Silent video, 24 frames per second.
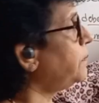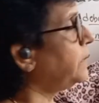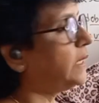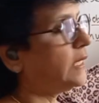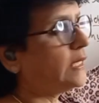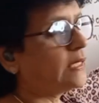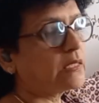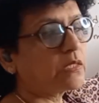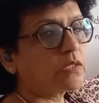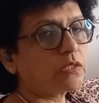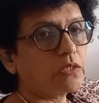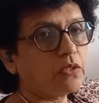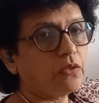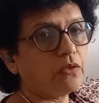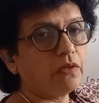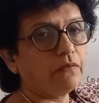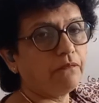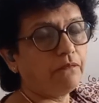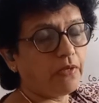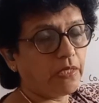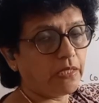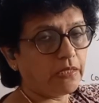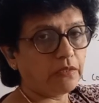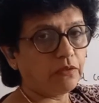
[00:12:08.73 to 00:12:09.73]
place
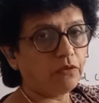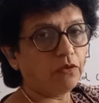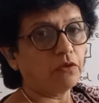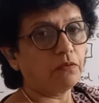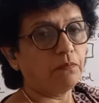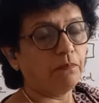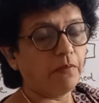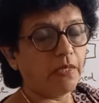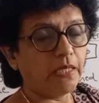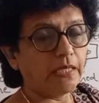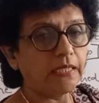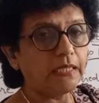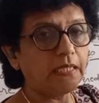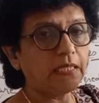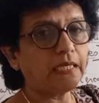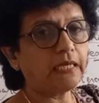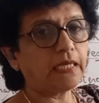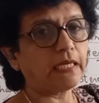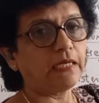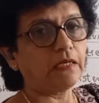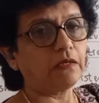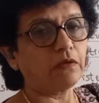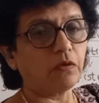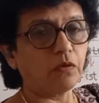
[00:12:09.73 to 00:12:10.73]
where your money
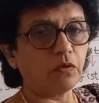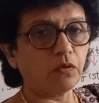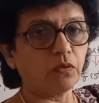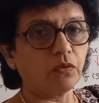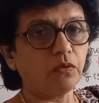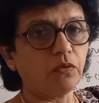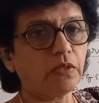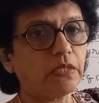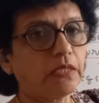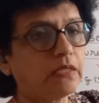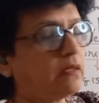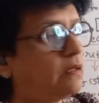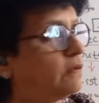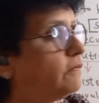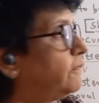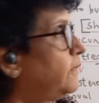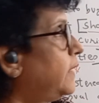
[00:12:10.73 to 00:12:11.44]
can grow in a